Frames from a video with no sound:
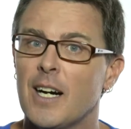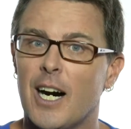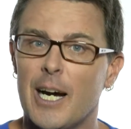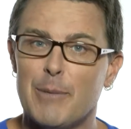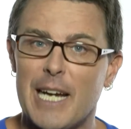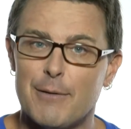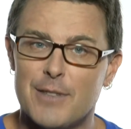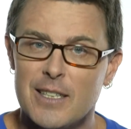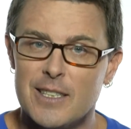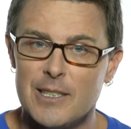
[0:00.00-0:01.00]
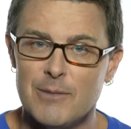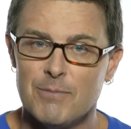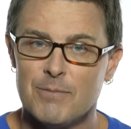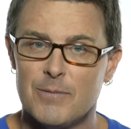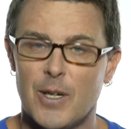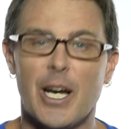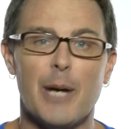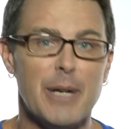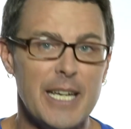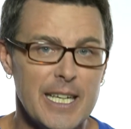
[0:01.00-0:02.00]
I'm Gav Duncan, and
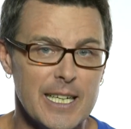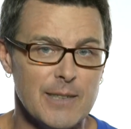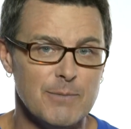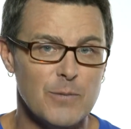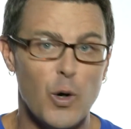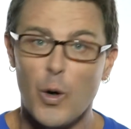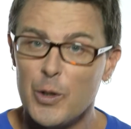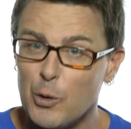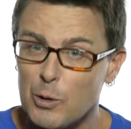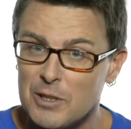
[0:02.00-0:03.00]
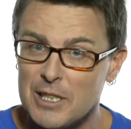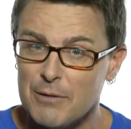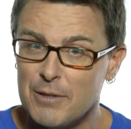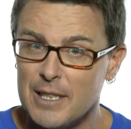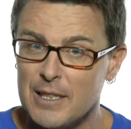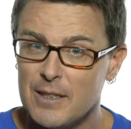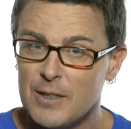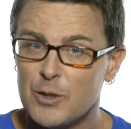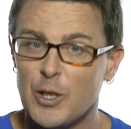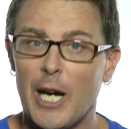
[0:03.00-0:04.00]
I'm here on your TV
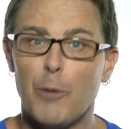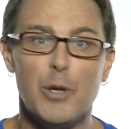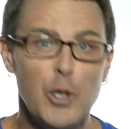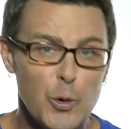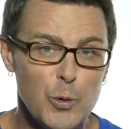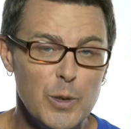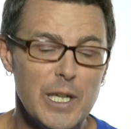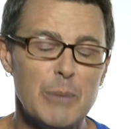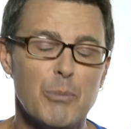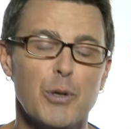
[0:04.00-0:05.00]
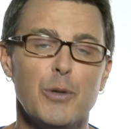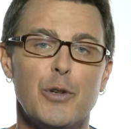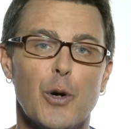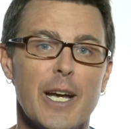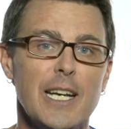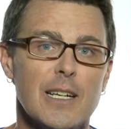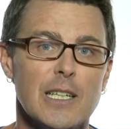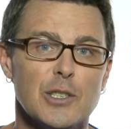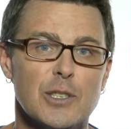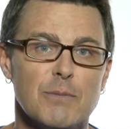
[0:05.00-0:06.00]
to help you improve your
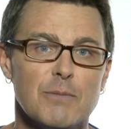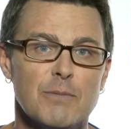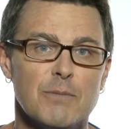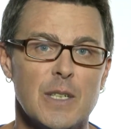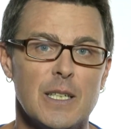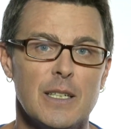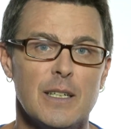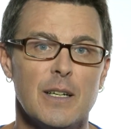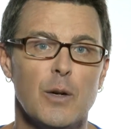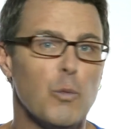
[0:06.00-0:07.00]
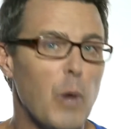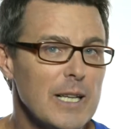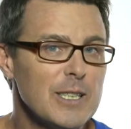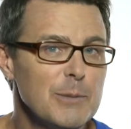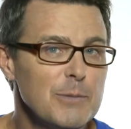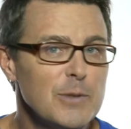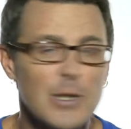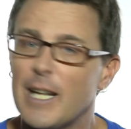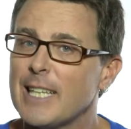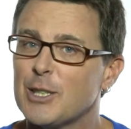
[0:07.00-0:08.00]
English. Welcome to
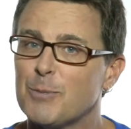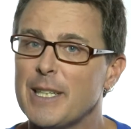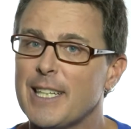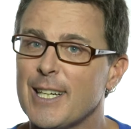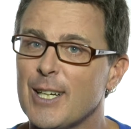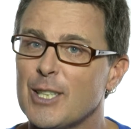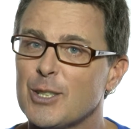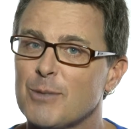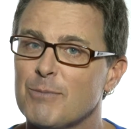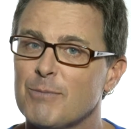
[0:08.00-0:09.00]
Let's Speak English.